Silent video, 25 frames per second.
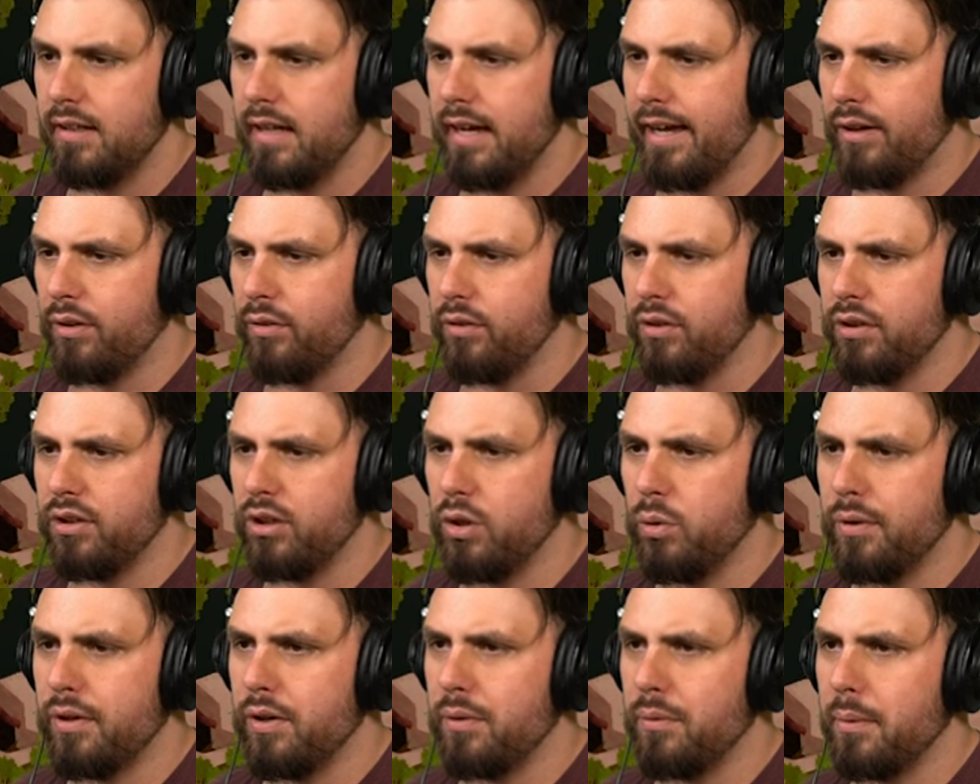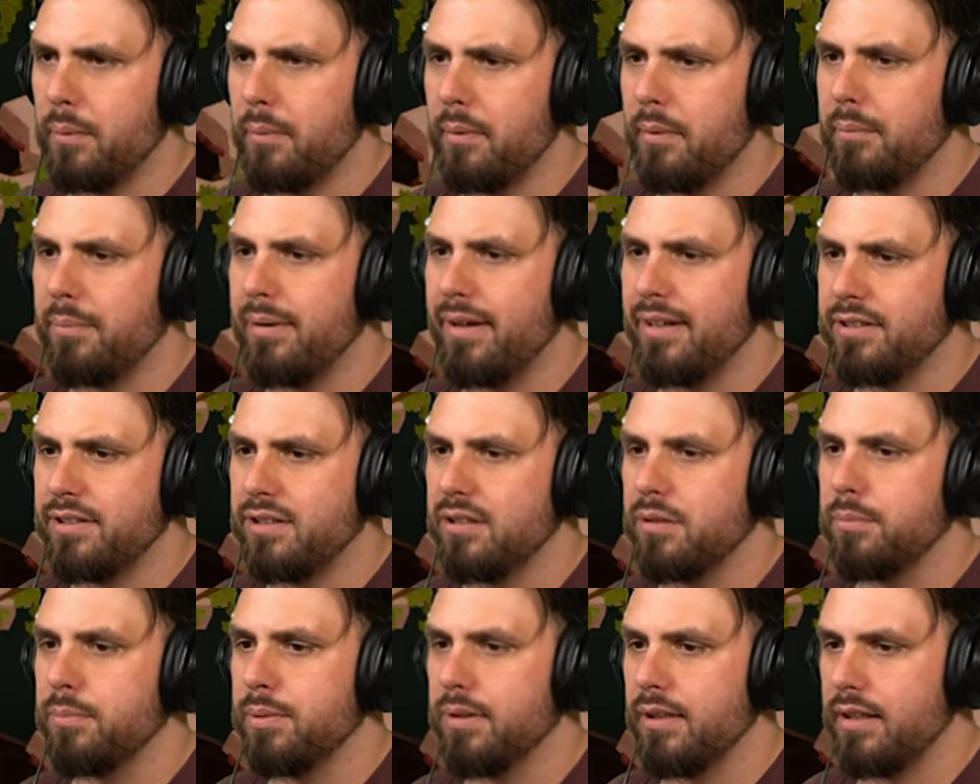I don't really know where I want my base
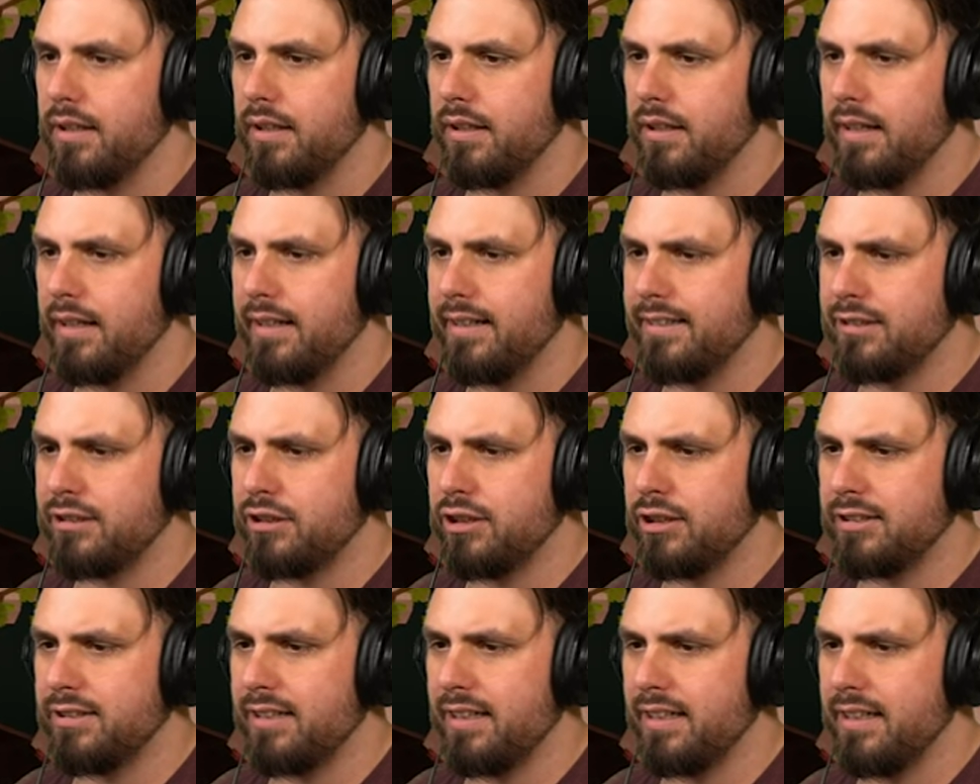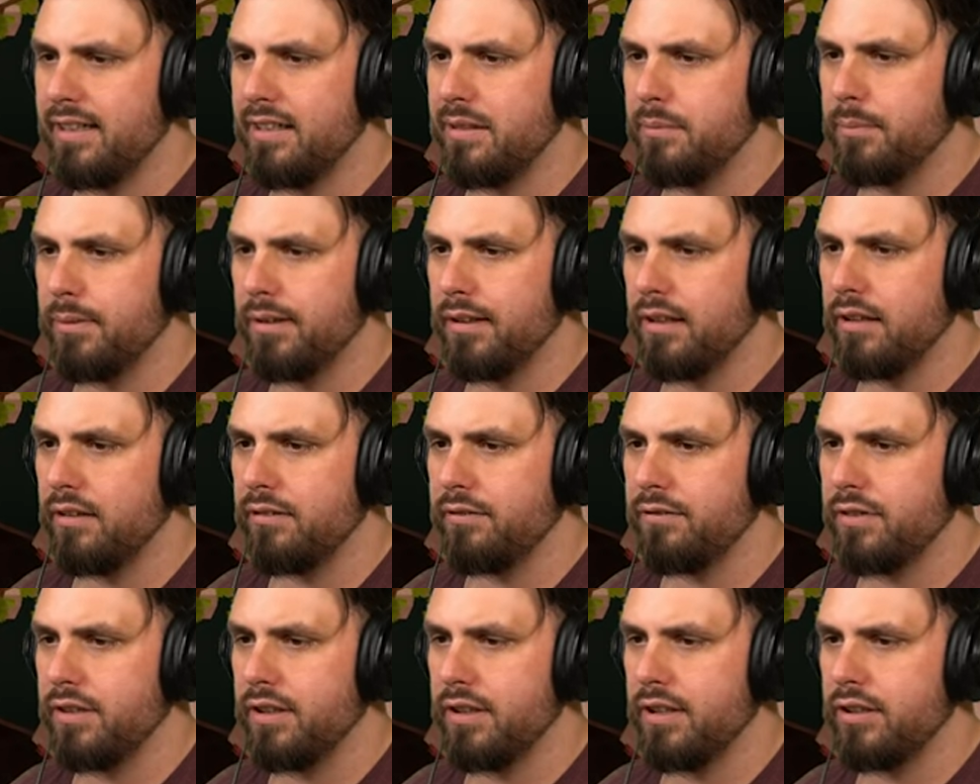to be. I guess just like in the middle
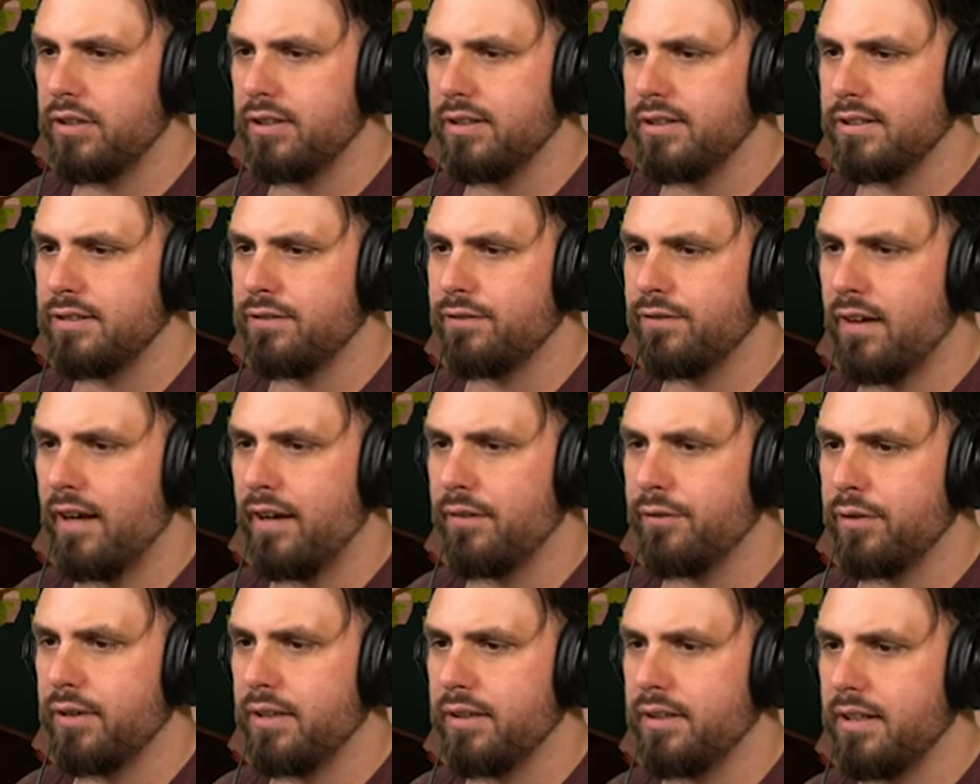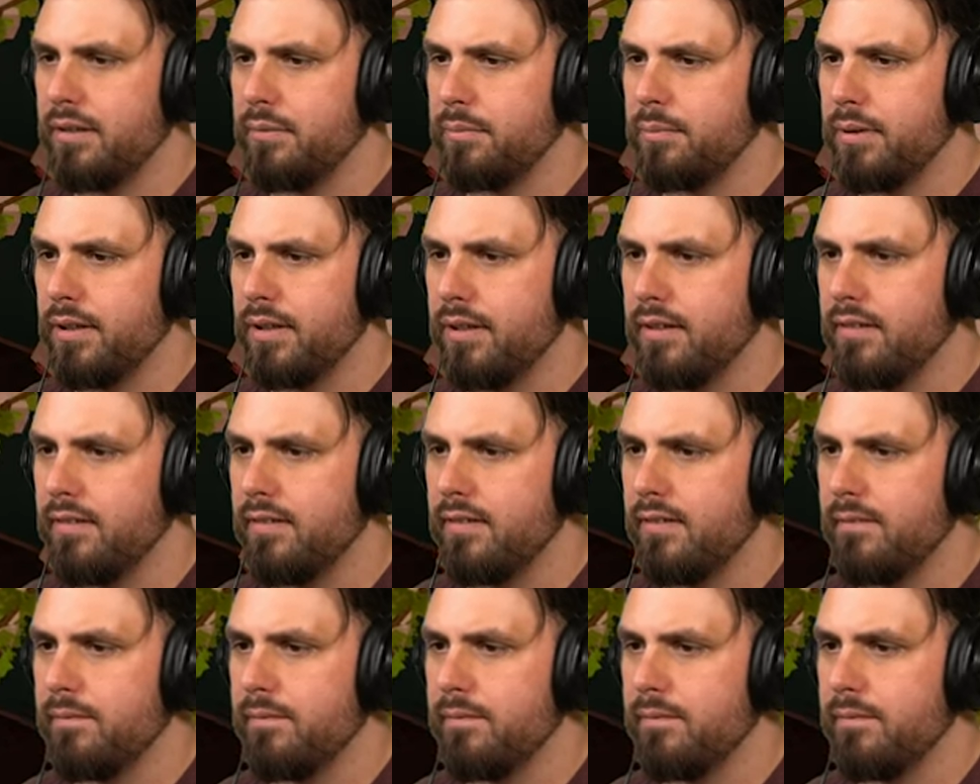of here is fine for the time being.